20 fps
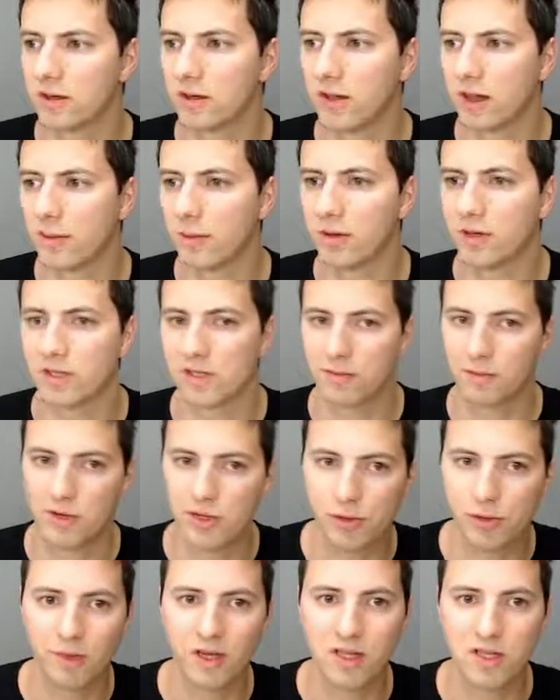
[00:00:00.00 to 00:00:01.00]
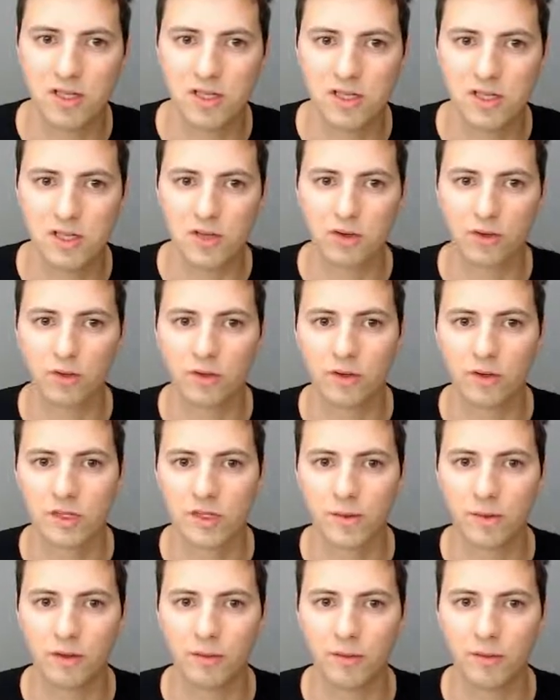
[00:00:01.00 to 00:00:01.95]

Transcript: table's measurements, so this will